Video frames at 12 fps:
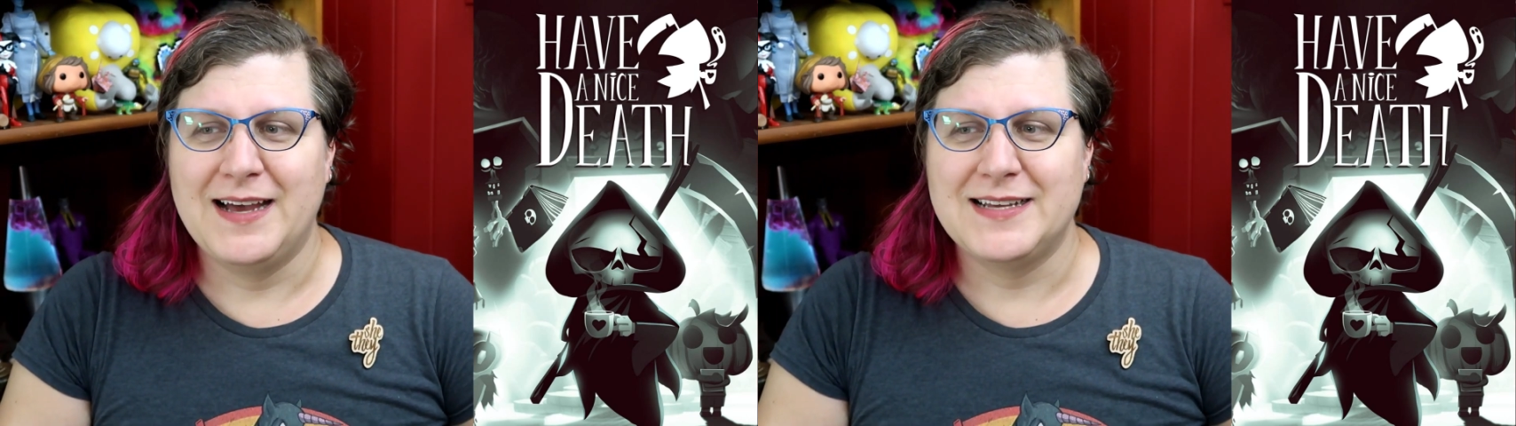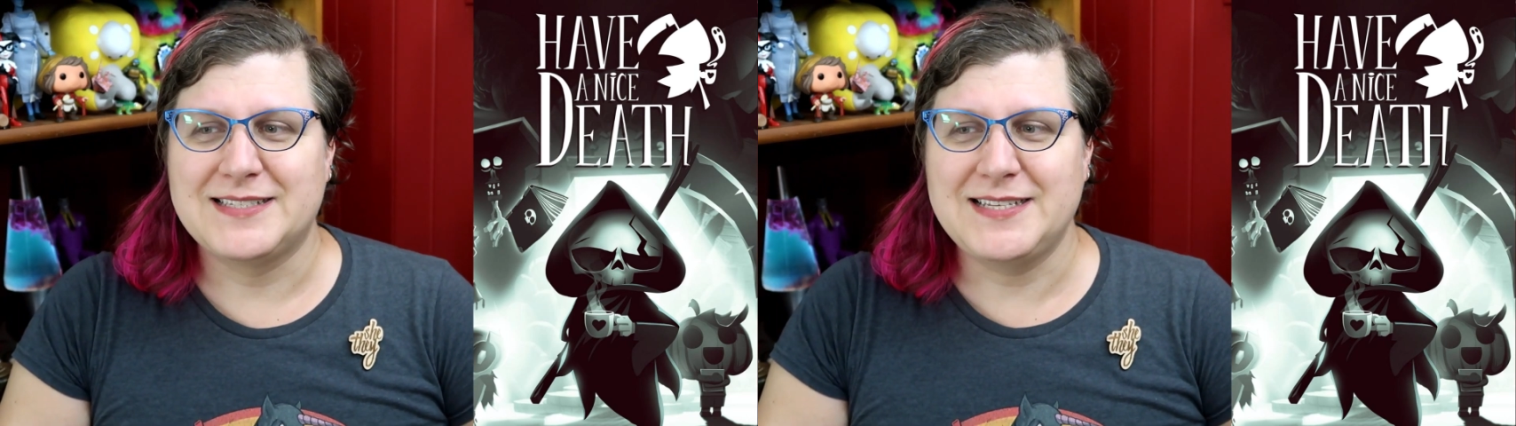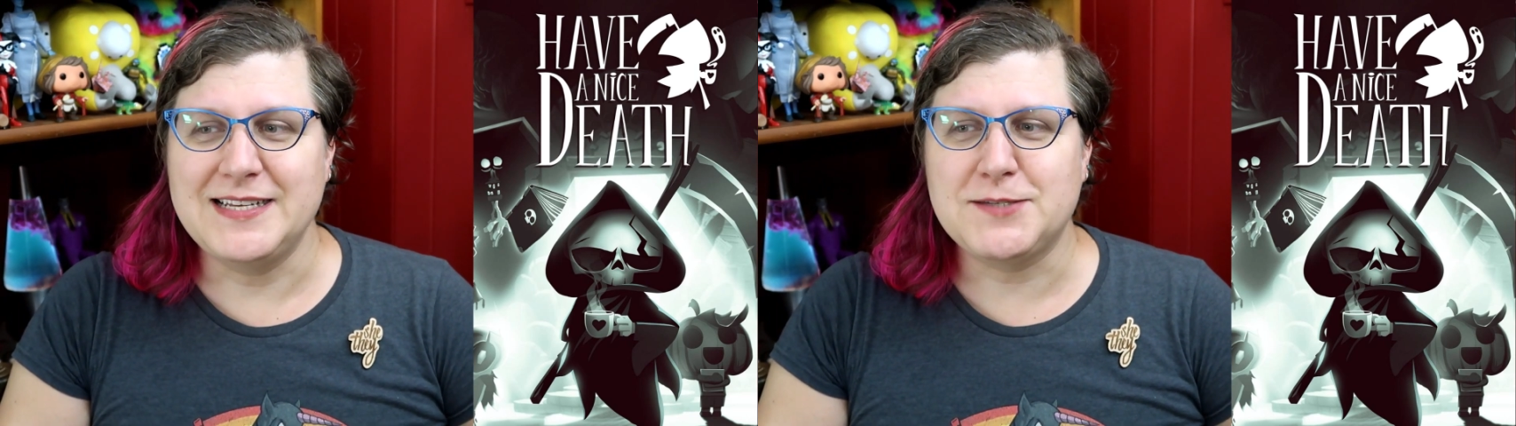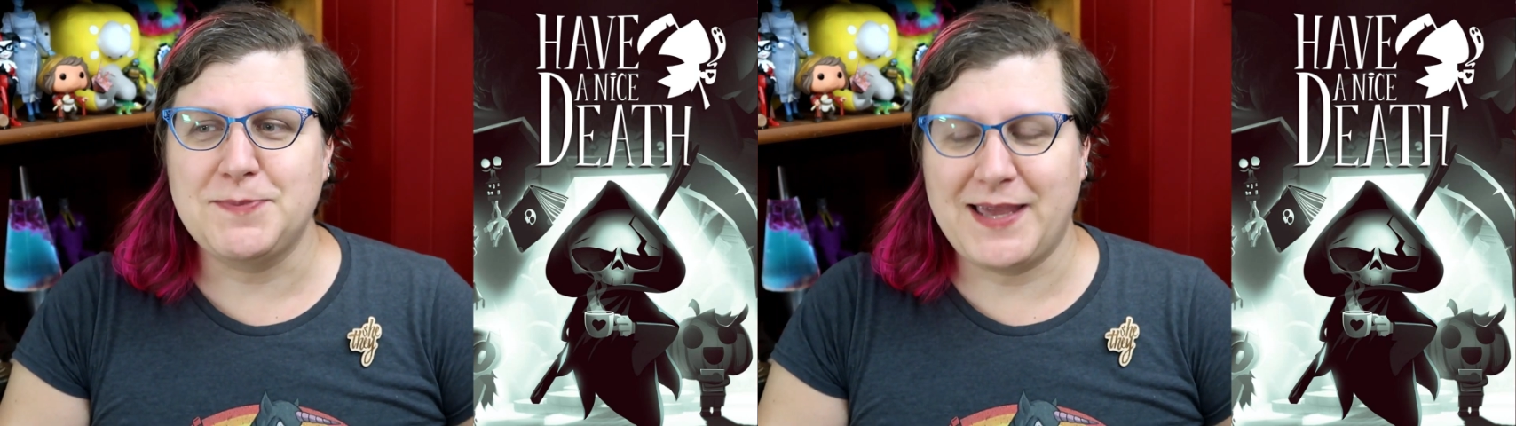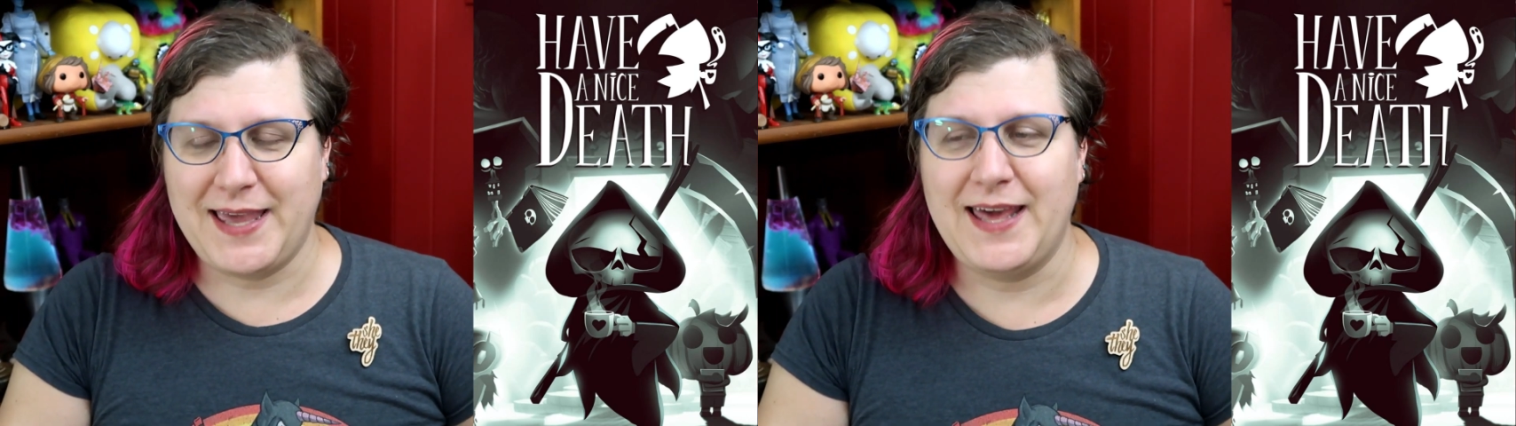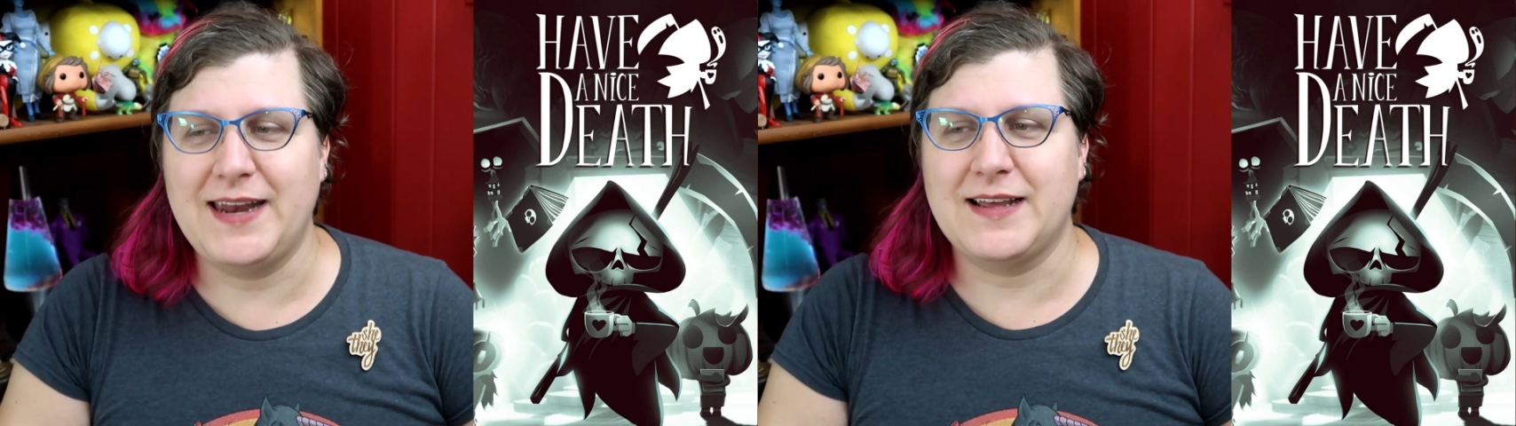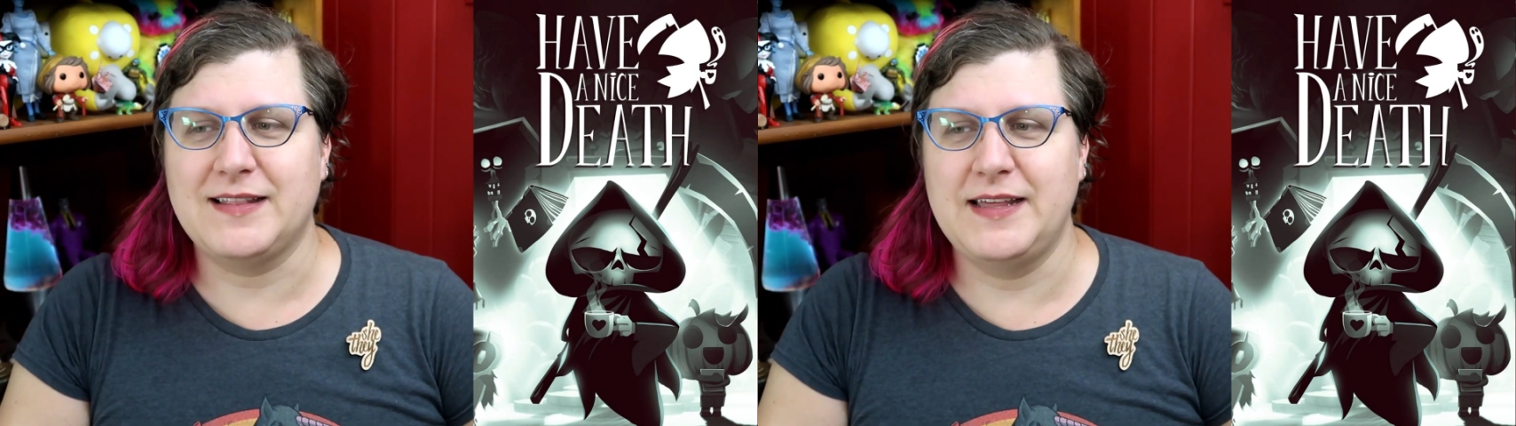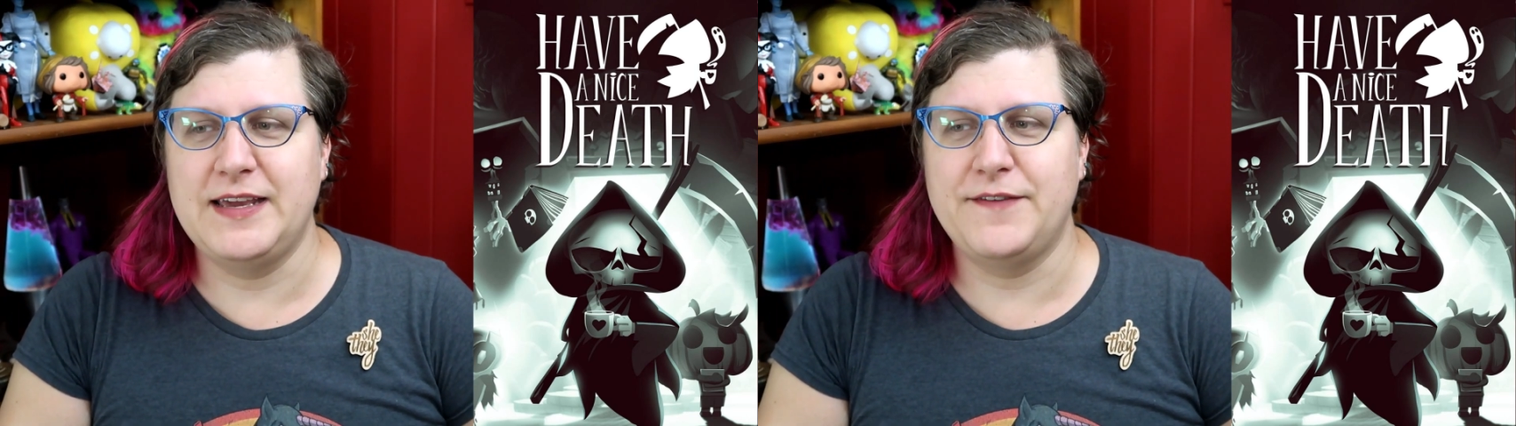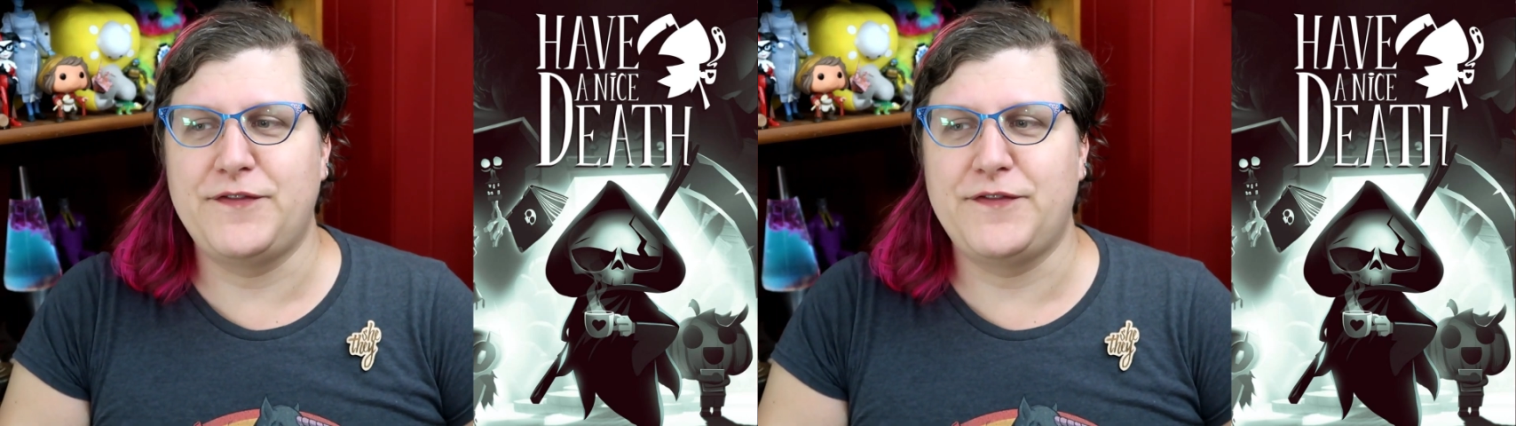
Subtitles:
Since mechanically,